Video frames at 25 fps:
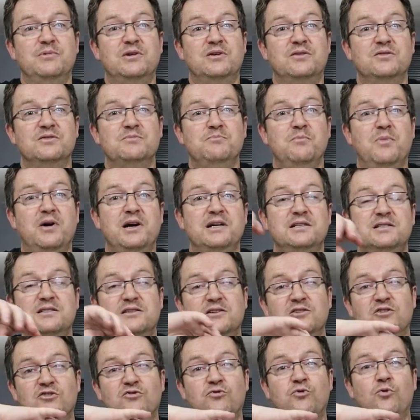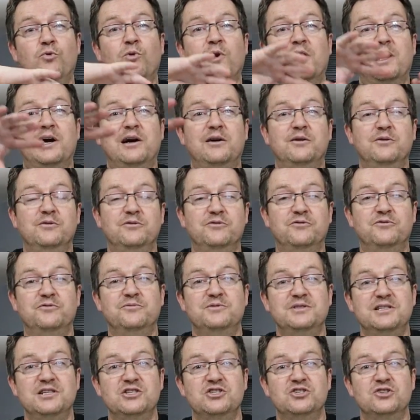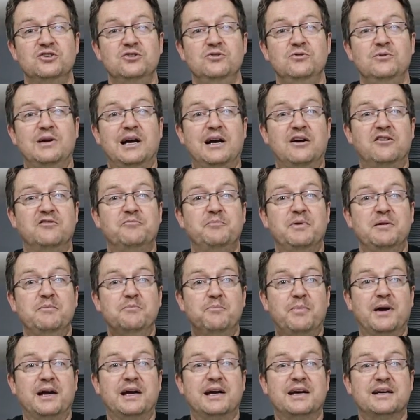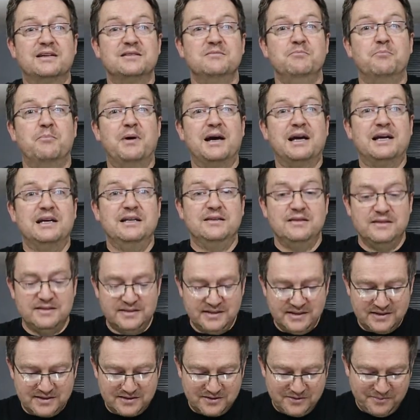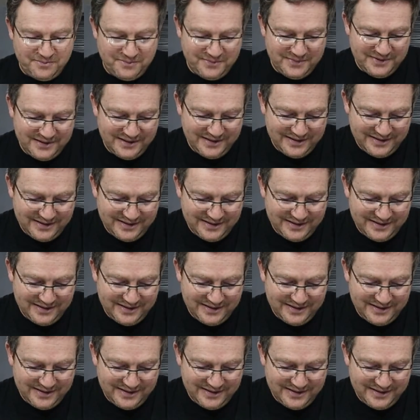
because mites can crawl out of tissue, out of bin bags and back in the system.